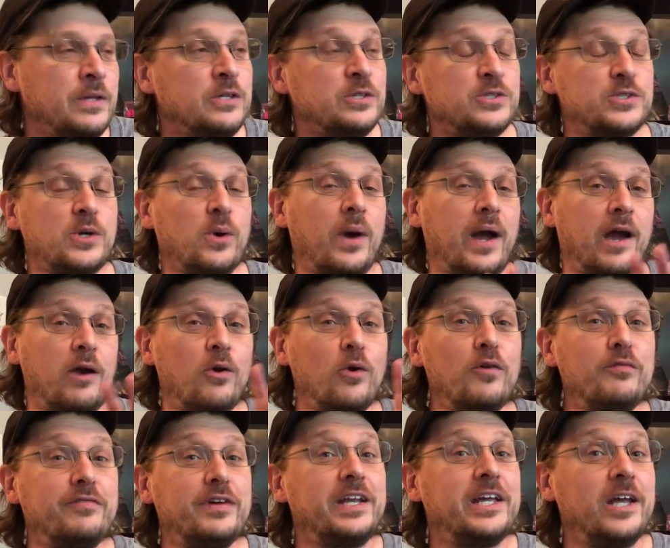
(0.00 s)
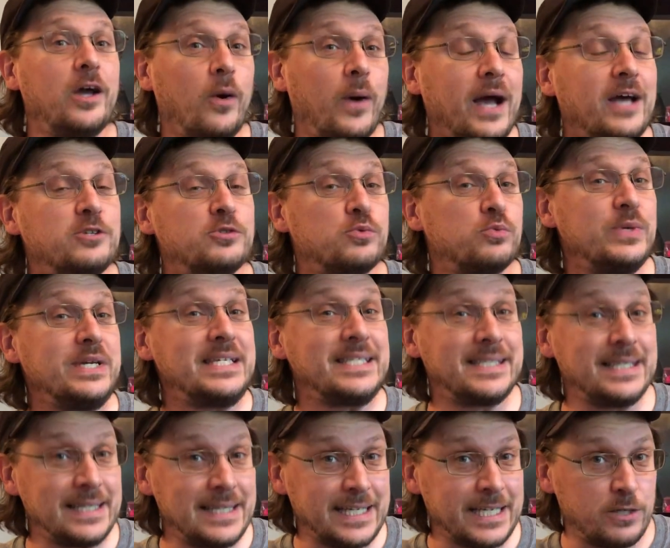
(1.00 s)
So Arrow Video has
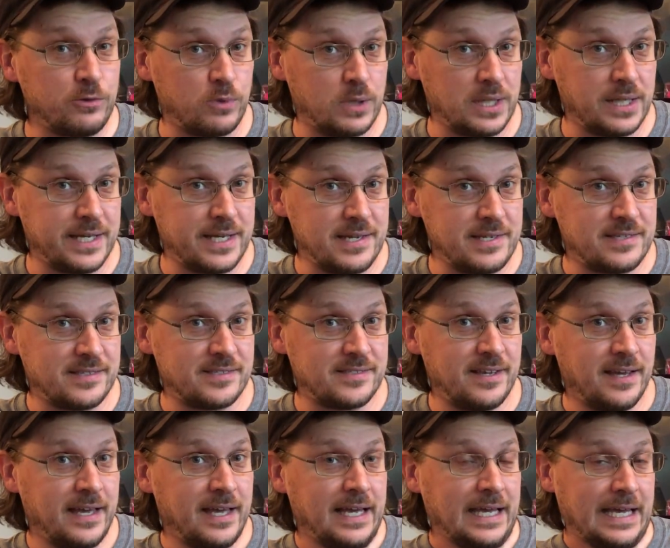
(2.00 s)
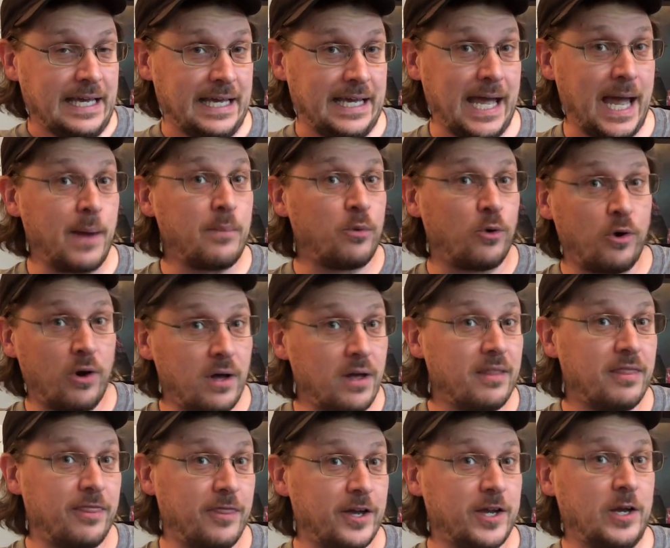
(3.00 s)
recently released
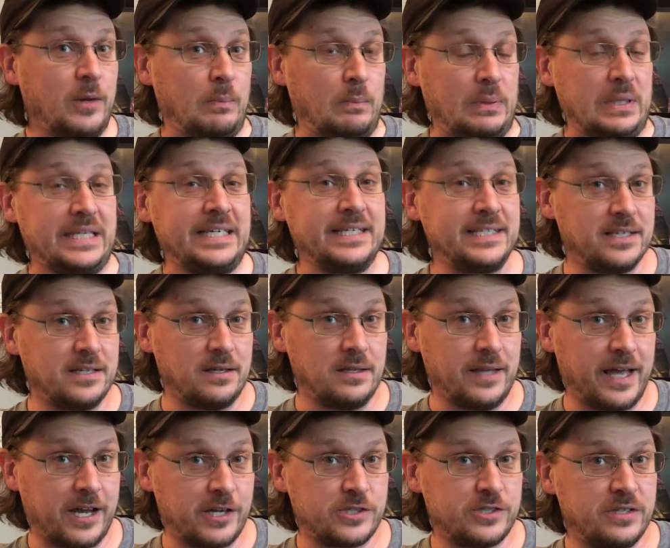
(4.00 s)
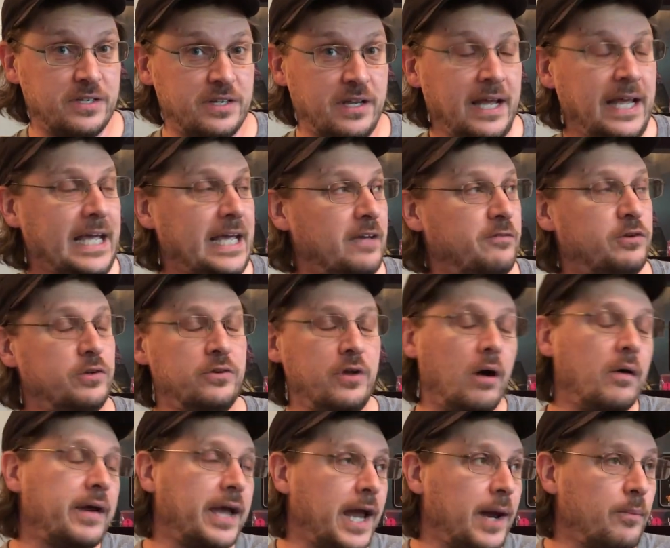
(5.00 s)
GAMERA, the Complete Collection. If you
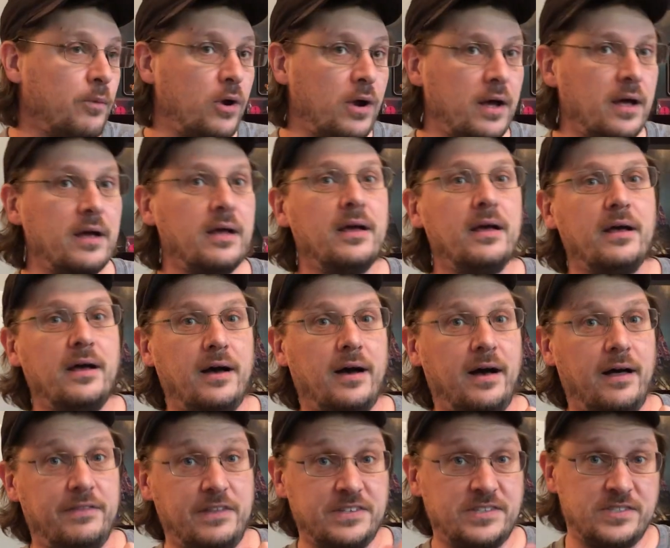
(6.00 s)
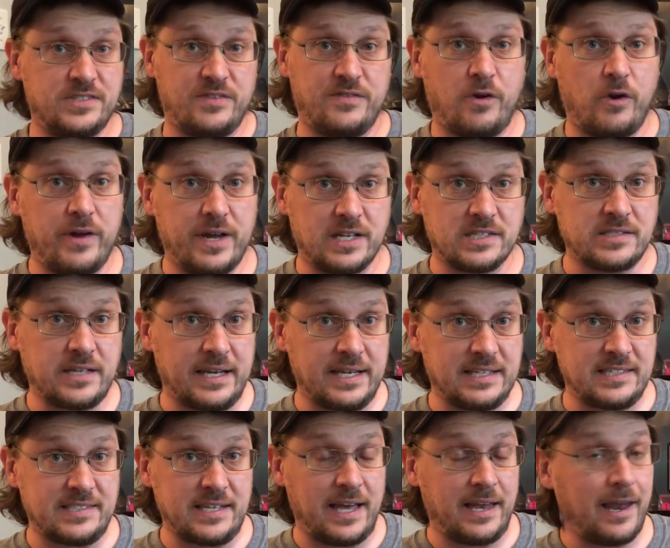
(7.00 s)
know GAMERA, this is a very
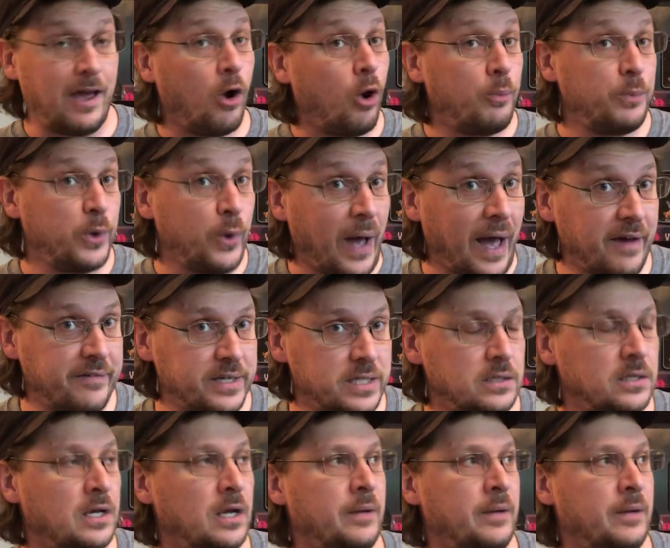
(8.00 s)
exciting set, and I hope you have it.